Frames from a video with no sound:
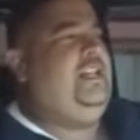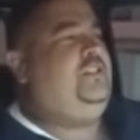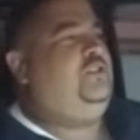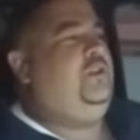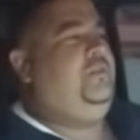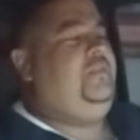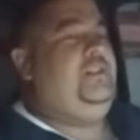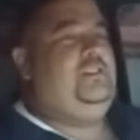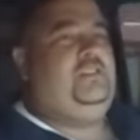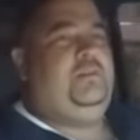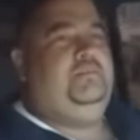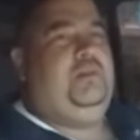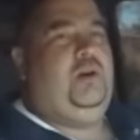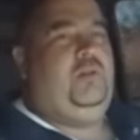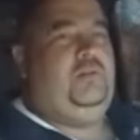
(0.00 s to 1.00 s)
So if it's the
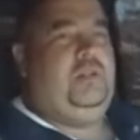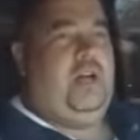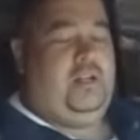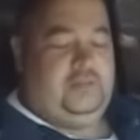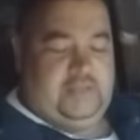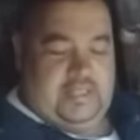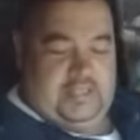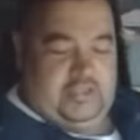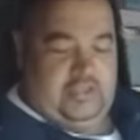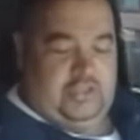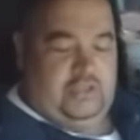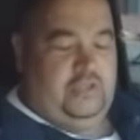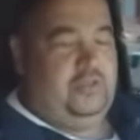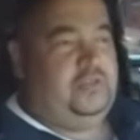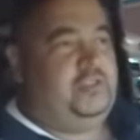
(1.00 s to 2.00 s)
boat, all I need you to
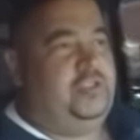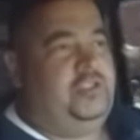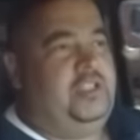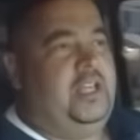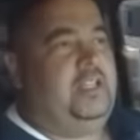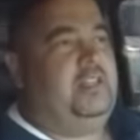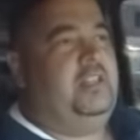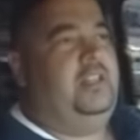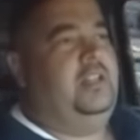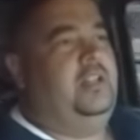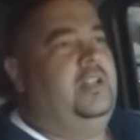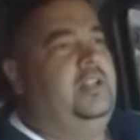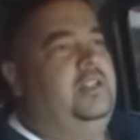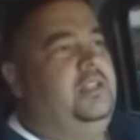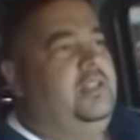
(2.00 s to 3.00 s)
do is to check the
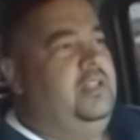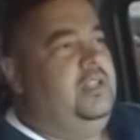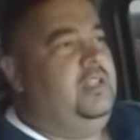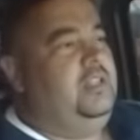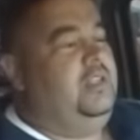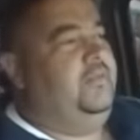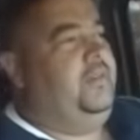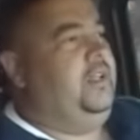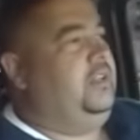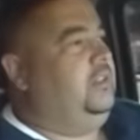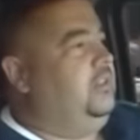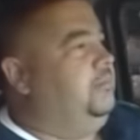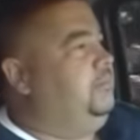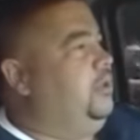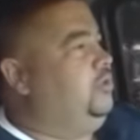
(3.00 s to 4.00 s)
uh, the V I N on
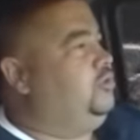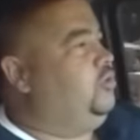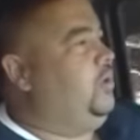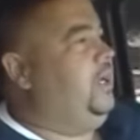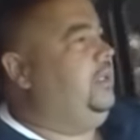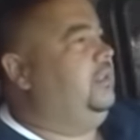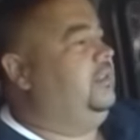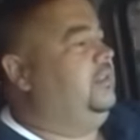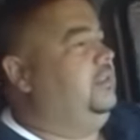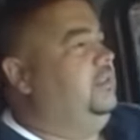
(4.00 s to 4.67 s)
the boat trailer,